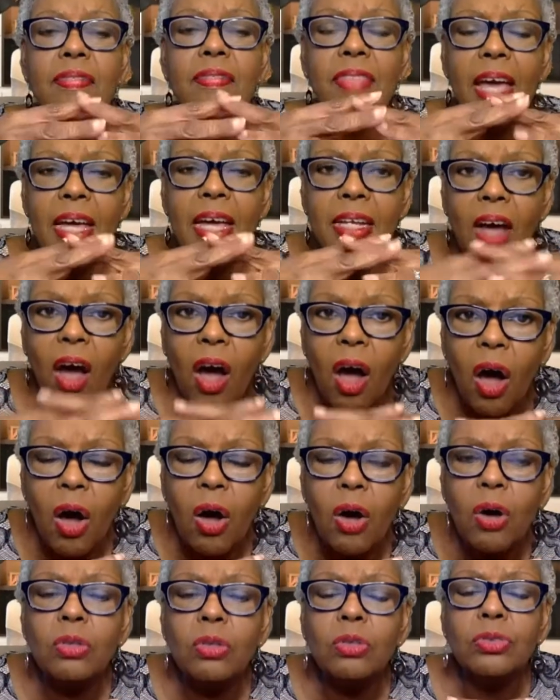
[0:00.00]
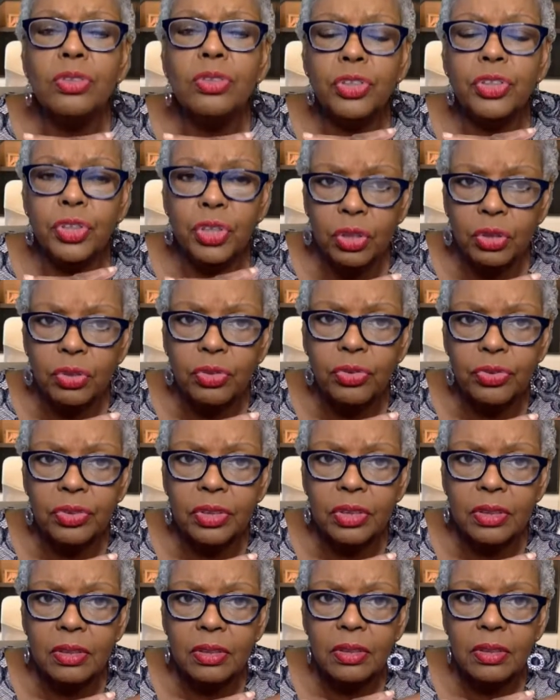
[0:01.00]
that all
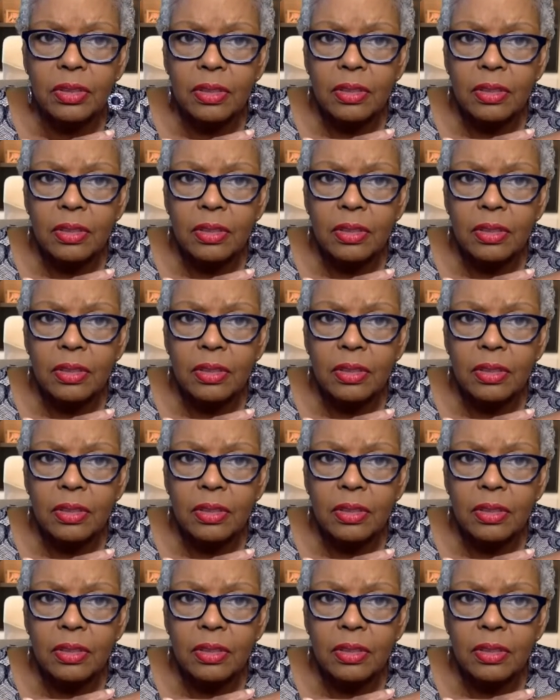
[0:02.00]
children